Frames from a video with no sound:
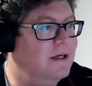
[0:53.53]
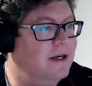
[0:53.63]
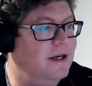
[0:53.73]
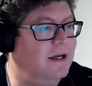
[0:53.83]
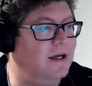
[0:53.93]

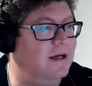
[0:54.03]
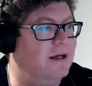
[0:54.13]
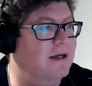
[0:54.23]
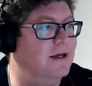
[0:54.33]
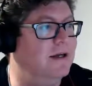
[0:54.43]
Uh,
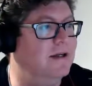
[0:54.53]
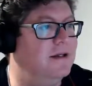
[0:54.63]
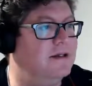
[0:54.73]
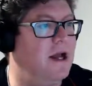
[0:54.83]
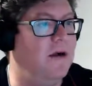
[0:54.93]

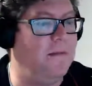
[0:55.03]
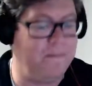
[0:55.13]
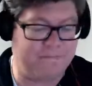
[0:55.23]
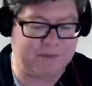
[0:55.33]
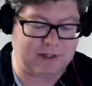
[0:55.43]
so
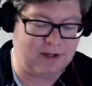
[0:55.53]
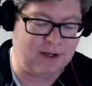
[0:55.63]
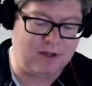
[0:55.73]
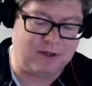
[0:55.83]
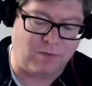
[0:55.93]

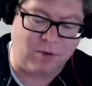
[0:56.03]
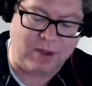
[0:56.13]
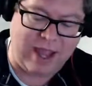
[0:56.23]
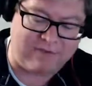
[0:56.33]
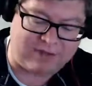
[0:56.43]
what we
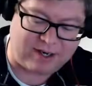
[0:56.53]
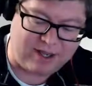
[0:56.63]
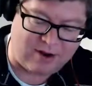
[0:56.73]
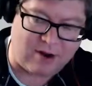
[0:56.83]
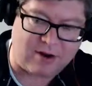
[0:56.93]
have
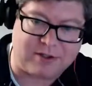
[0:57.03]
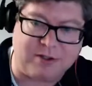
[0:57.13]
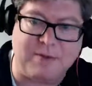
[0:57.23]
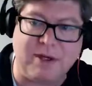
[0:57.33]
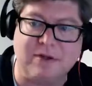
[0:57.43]
tonight are two
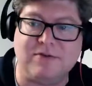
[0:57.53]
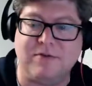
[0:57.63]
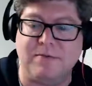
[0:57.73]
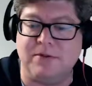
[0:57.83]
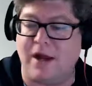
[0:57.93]
beers
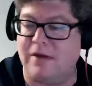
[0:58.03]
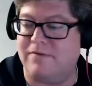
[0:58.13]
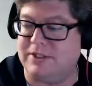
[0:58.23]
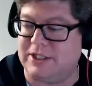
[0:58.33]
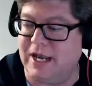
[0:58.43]
from
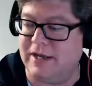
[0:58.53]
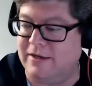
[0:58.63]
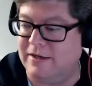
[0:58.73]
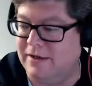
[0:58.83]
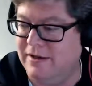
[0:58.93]
Dogfish Head.
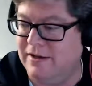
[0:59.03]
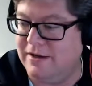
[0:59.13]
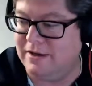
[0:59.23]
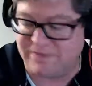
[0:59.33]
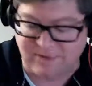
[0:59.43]

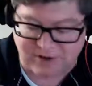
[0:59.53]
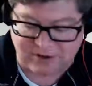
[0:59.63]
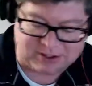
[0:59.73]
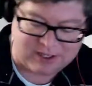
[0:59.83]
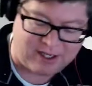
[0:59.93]
The
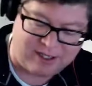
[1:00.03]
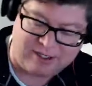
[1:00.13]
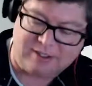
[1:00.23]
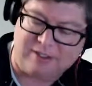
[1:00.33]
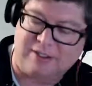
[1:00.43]
first
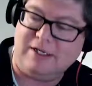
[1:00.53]
is